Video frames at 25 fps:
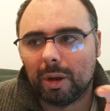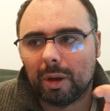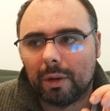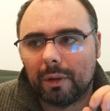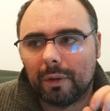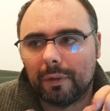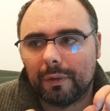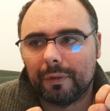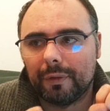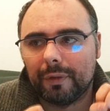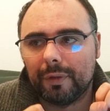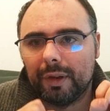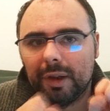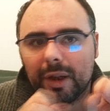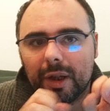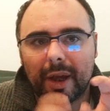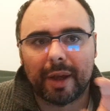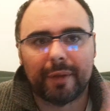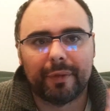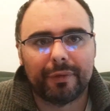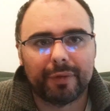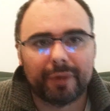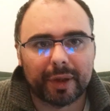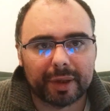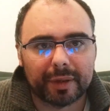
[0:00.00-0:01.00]
of the
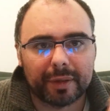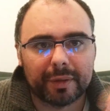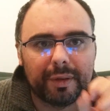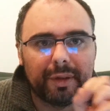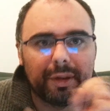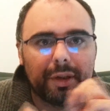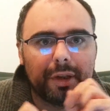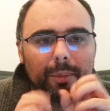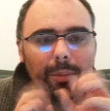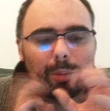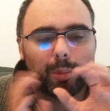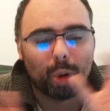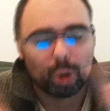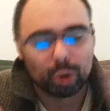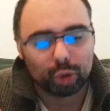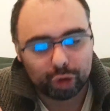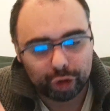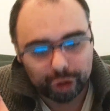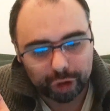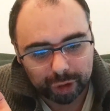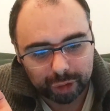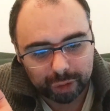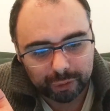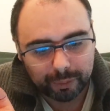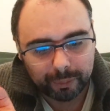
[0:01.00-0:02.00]
affect, the
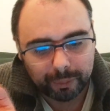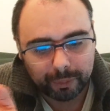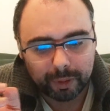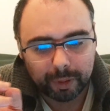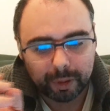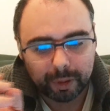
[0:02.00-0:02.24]
emotion.